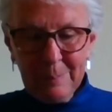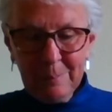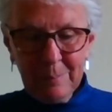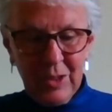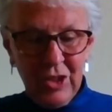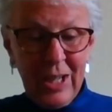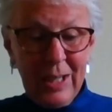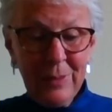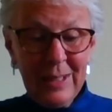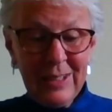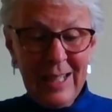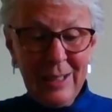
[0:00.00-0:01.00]
Check for
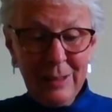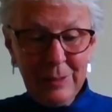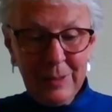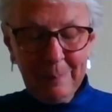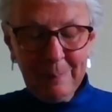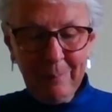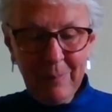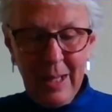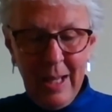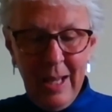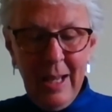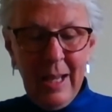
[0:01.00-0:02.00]
yourselves.
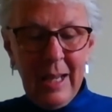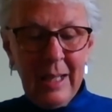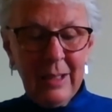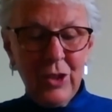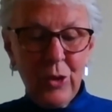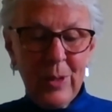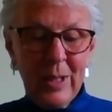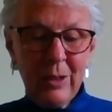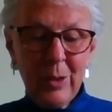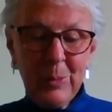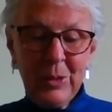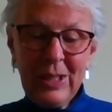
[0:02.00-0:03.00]
It can trigger
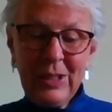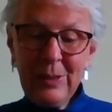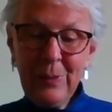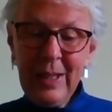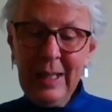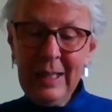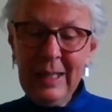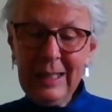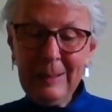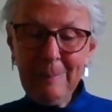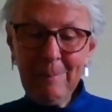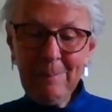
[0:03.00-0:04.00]
obsessive
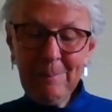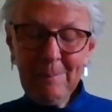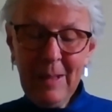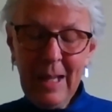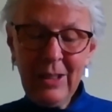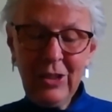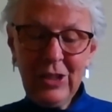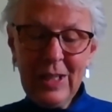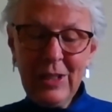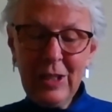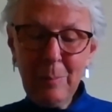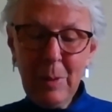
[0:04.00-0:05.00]
thinking and
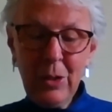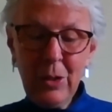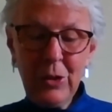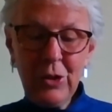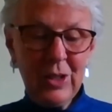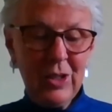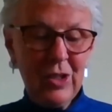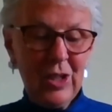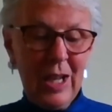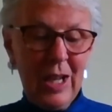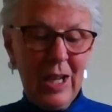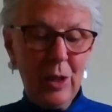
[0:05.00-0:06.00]
set in motion
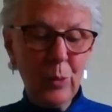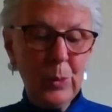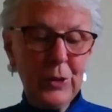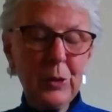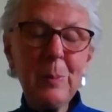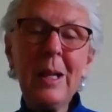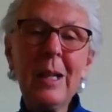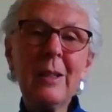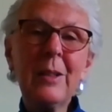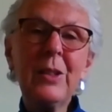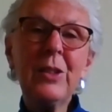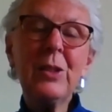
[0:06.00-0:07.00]
downward
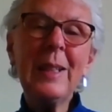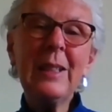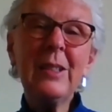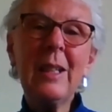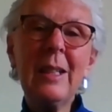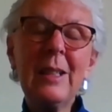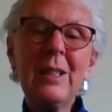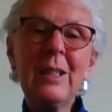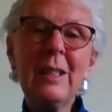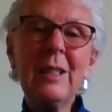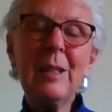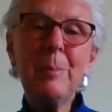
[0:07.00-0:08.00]
spirals of
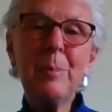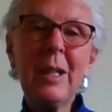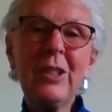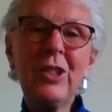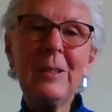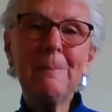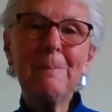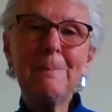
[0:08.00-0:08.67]
anxiety and depression.